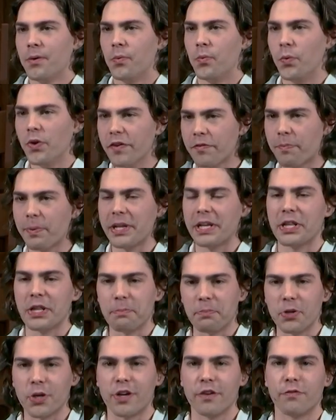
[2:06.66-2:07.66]
We've been in
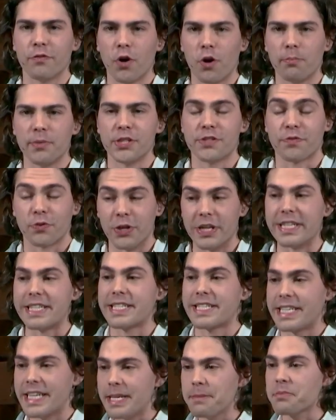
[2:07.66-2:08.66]
the Book of Romans for, it
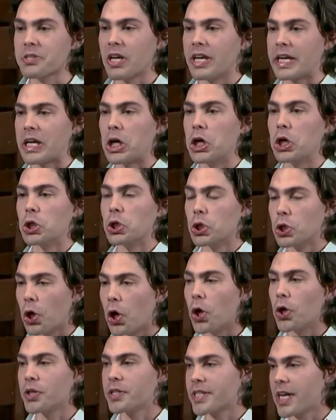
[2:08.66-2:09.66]
seems like, a
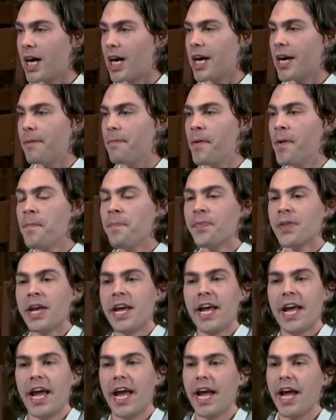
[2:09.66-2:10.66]
long time.
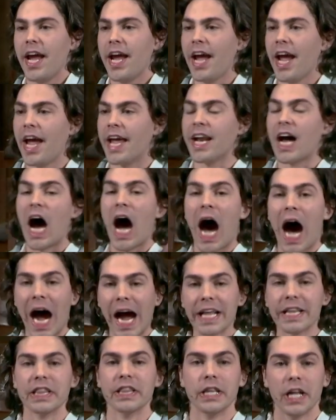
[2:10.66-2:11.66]
And
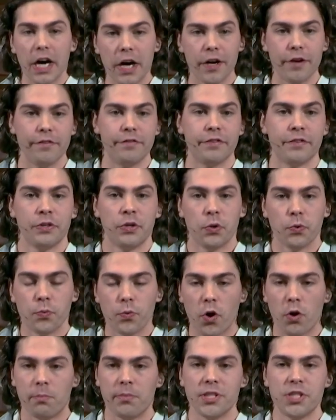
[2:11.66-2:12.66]
I love
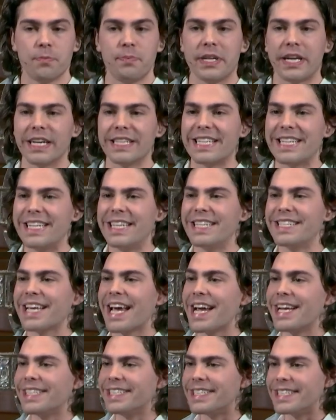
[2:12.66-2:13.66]
Romans because it is
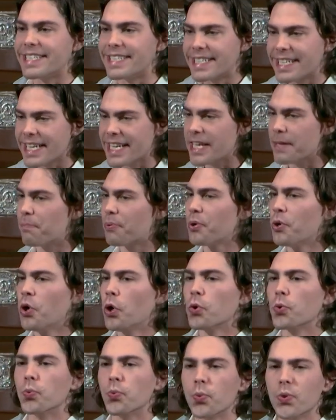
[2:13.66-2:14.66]
a deep,
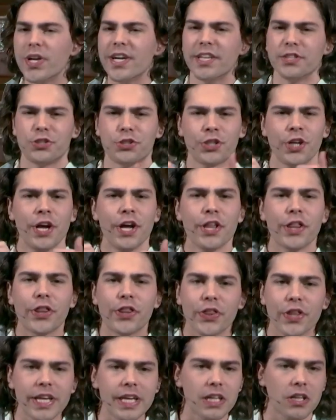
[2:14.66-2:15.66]
rich,
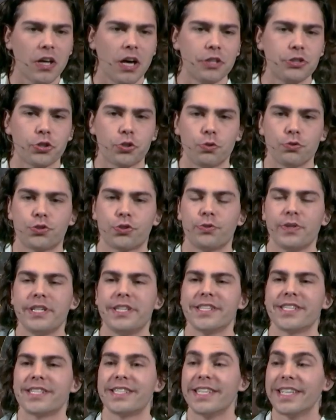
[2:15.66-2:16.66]
theological
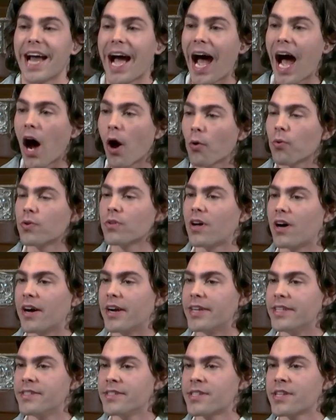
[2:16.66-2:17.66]
treatise that
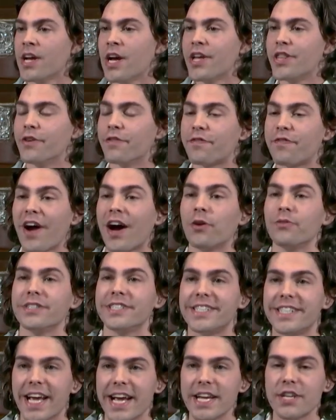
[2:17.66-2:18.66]
outlines the
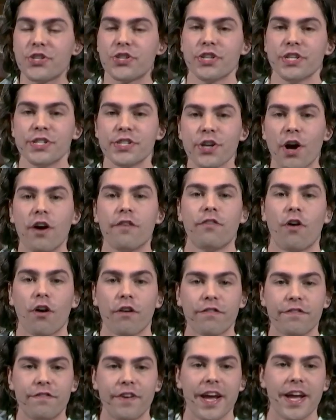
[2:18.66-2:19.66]
foundations of
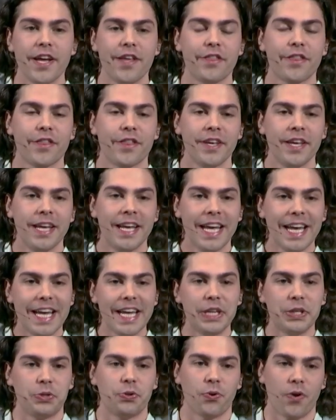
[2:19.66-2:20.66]
our faith
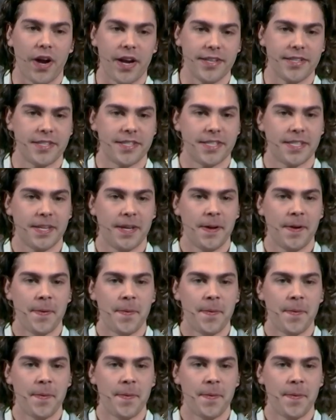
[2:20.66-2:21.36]
in Christ.